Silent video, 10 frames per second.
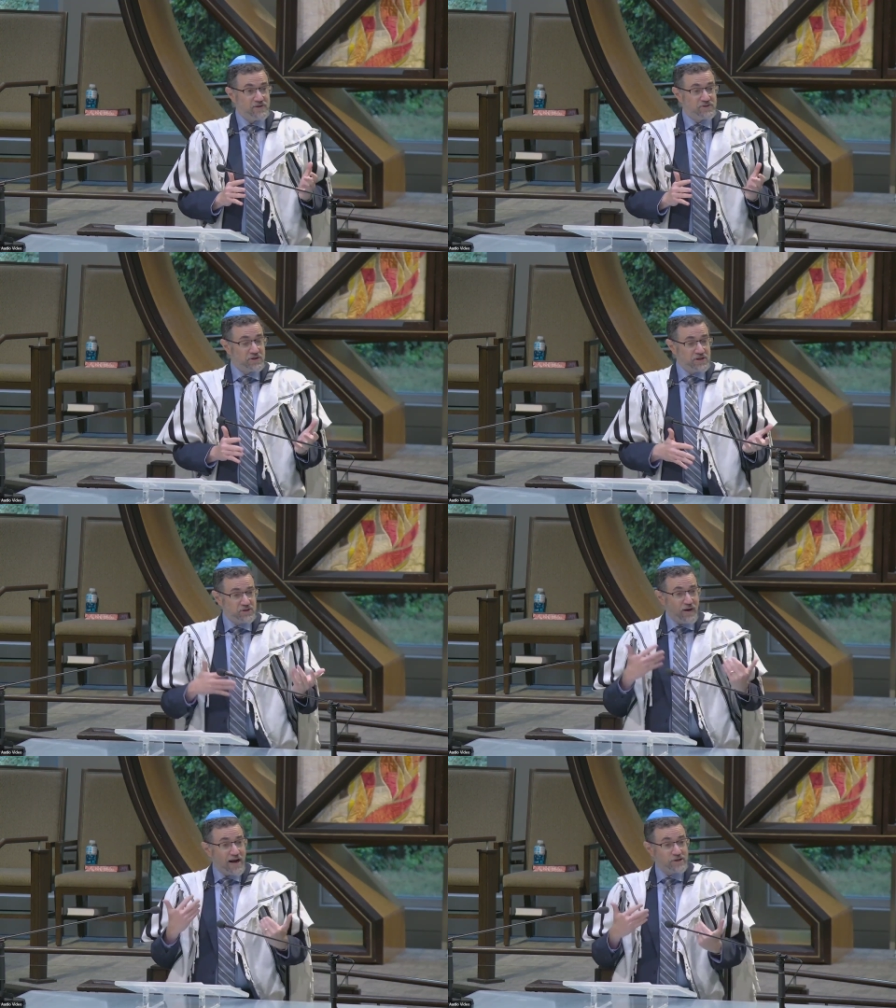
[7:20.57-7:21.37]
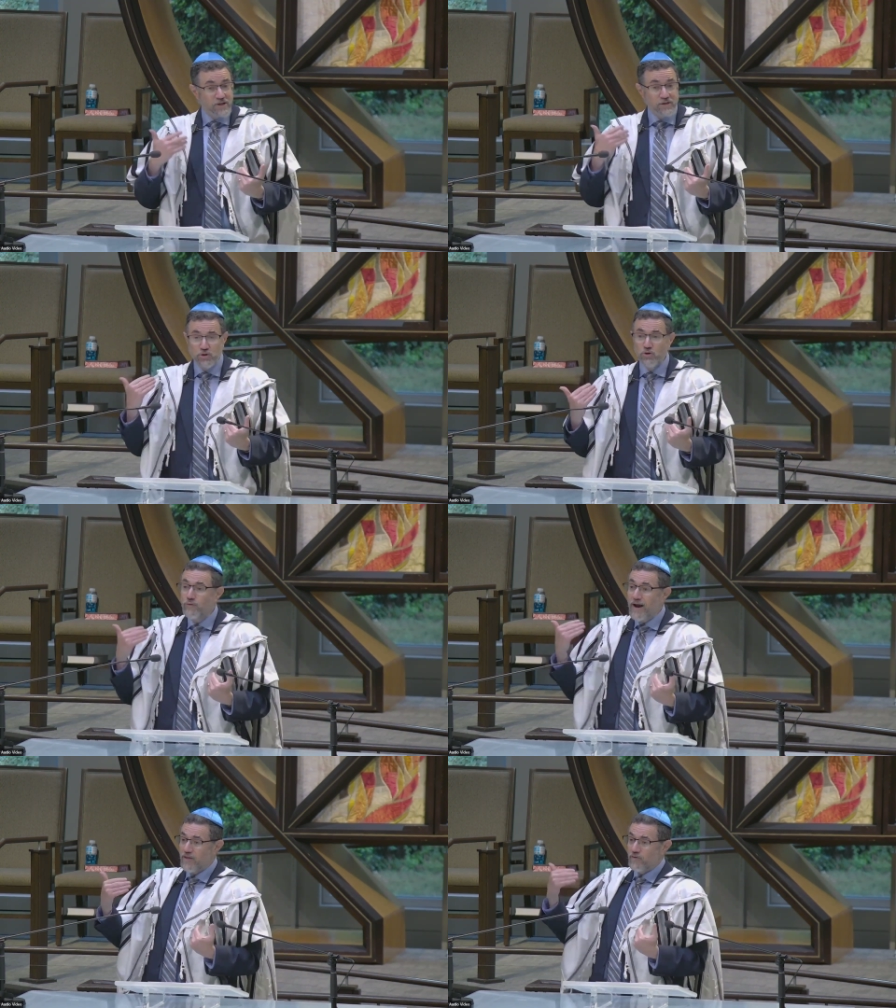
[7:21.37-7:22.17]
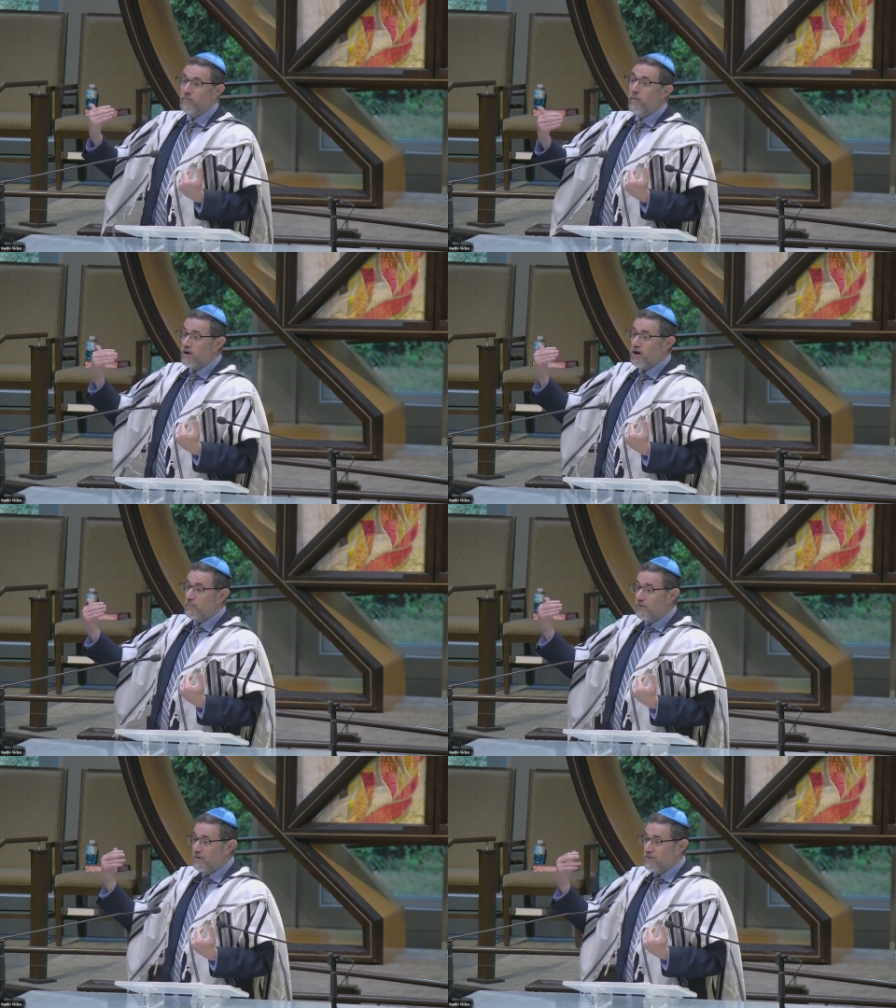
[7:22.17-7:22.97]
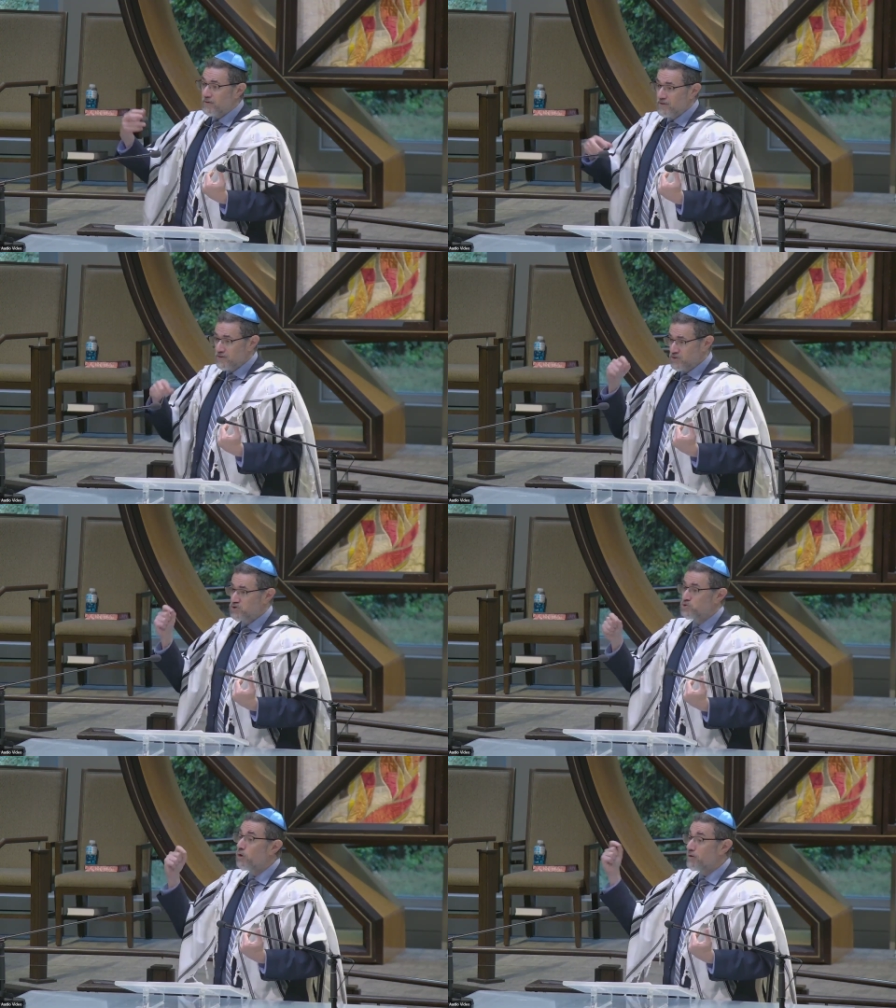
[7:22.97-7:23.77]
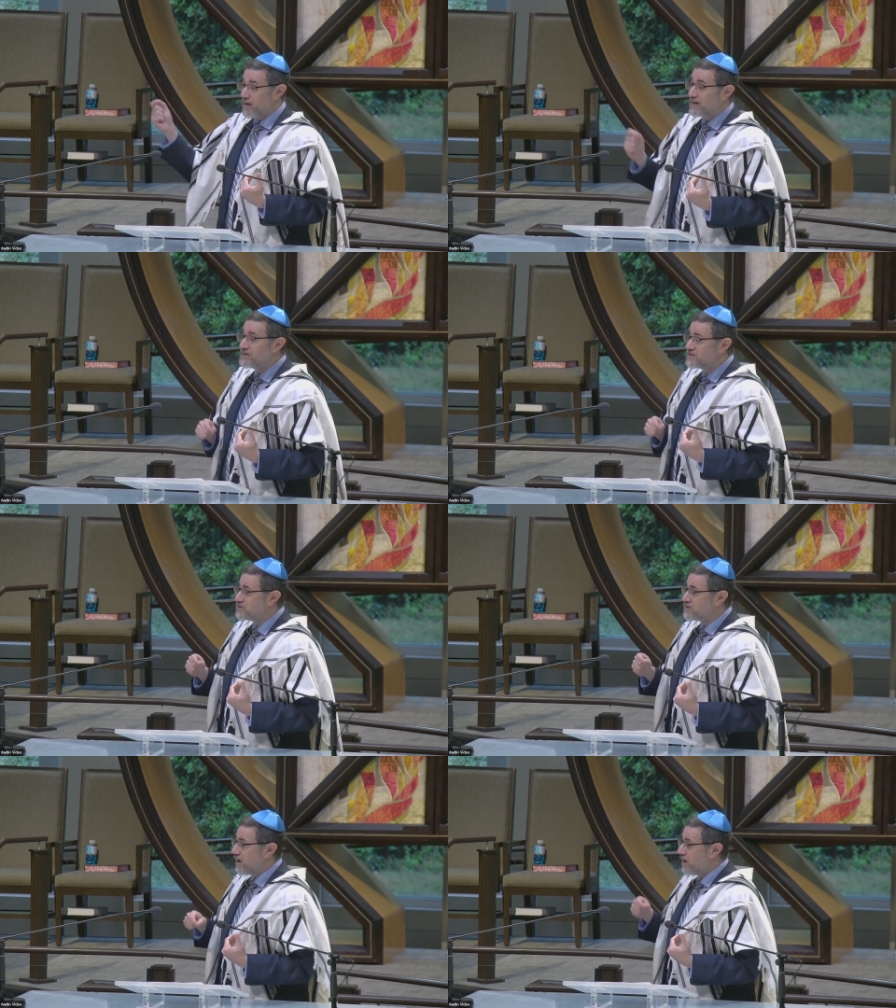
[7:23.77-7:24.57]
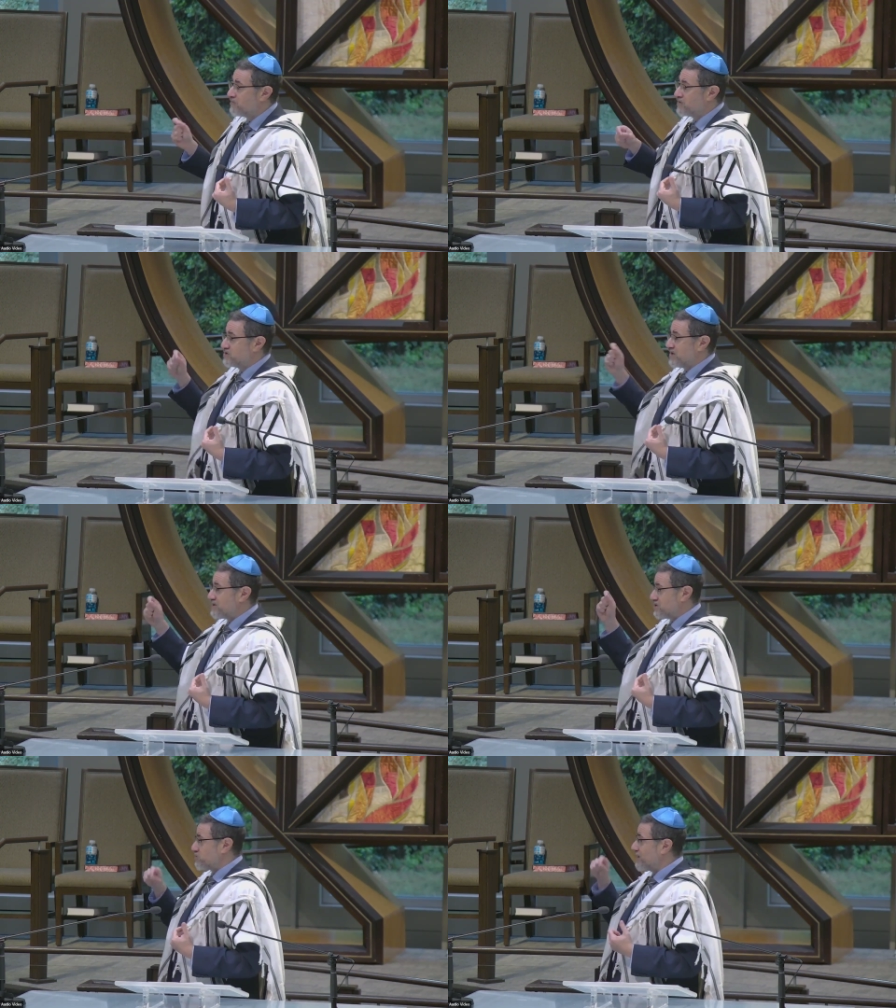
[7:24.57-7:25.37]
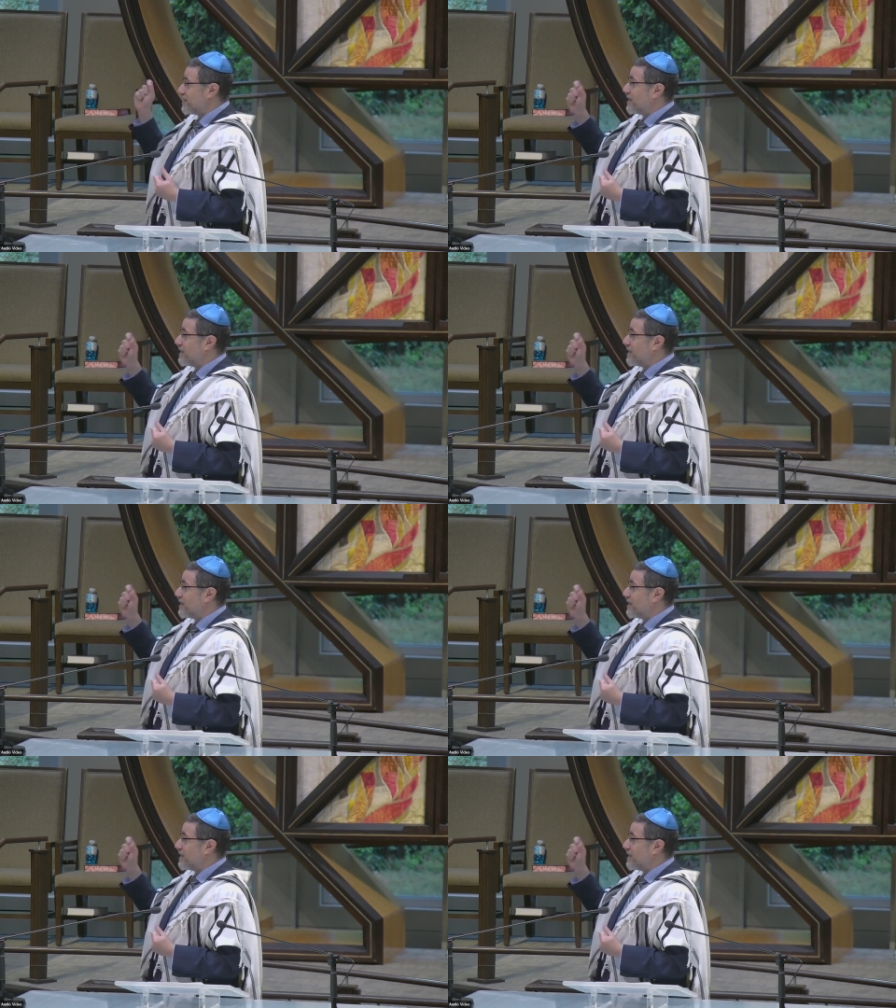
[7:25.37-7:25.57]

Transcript: So these are actually two rather remarkable stories of the sages, right?